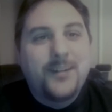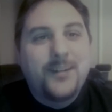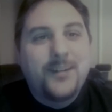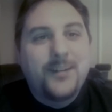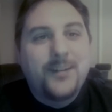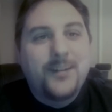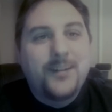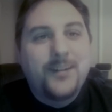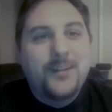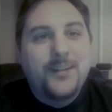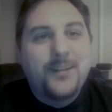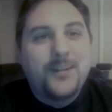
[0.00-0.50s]

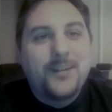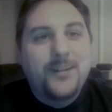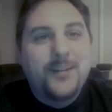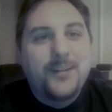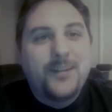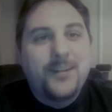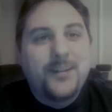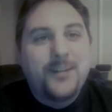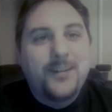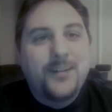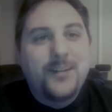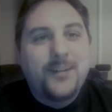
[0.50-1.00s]

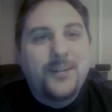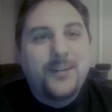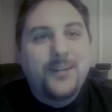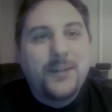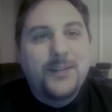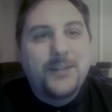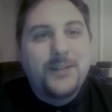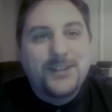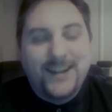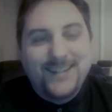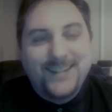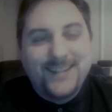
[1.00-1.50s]

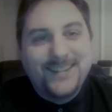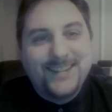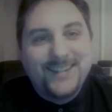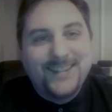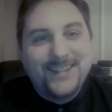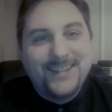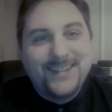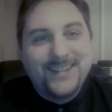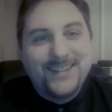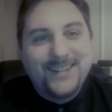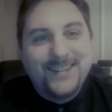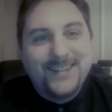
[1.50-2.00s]

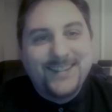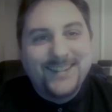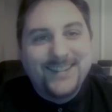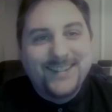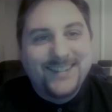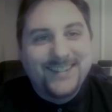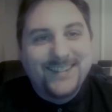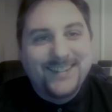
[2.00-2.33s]
(not speaking)